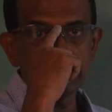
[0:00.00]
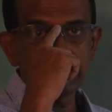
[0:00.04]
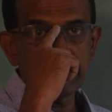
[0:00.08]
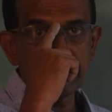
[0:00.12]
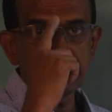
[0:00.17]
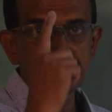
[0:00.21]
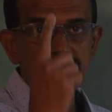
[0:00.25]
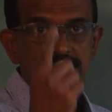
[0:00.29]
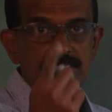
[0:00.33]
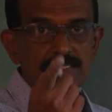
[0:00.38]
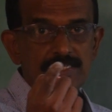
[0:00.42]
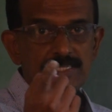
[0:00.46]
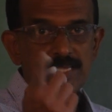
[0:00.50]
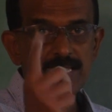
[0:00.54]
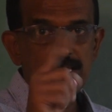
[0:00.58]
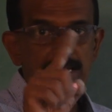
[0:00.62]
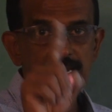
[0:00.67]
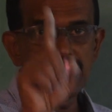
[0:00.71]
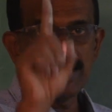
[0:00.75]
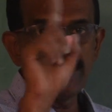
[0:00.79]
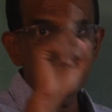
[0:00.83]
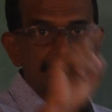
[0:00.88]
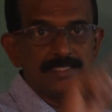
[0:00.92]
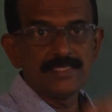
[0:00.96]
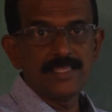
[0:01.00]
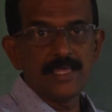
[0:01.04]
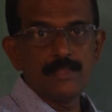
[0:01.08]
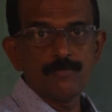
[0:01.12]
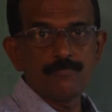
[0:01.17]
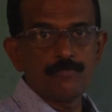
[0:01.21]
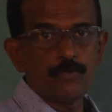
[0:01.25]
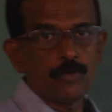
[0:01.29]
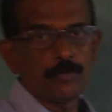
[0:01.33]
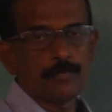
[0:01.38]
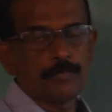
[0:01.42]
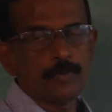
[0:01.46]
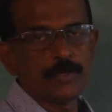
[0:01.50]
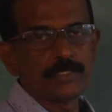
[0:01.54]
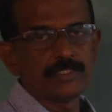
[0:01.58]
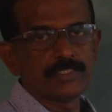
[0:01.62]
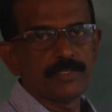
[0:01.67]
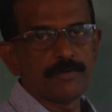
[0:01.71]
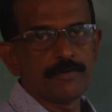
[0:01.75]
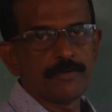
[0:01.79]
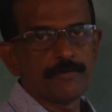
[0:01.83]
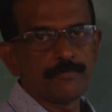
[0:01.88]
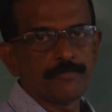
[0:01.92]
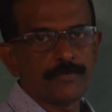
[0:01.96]
Size is less than
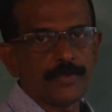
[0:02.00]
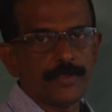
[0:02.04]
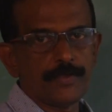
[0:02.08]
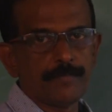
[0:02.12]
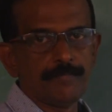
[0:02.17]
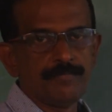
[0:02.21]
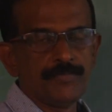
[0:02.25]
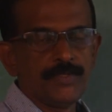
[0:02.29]
4.75.